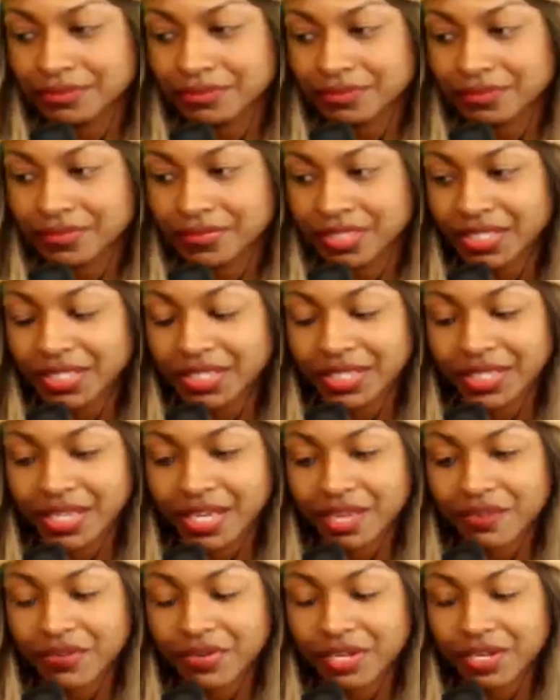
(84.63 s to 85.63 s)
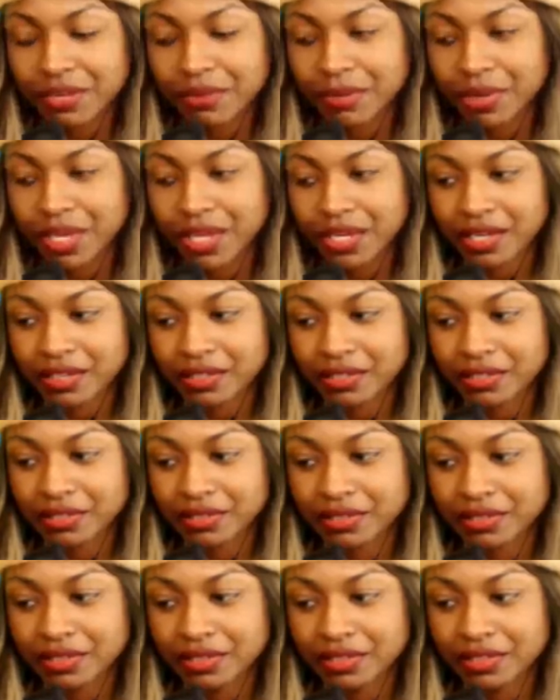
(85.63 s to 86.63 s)
he ever come back?
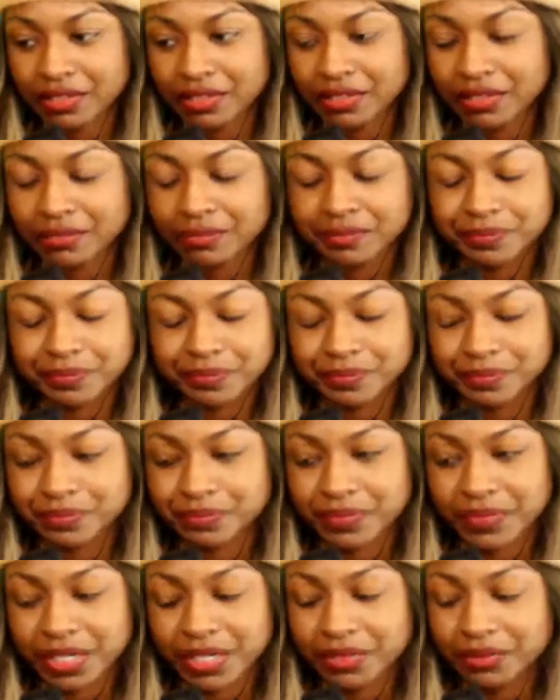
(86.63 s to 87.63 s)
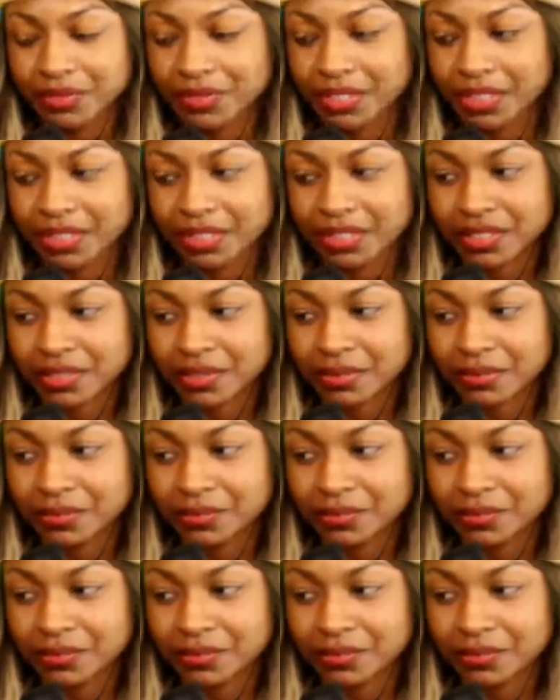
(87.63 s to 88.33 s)
I don't think so.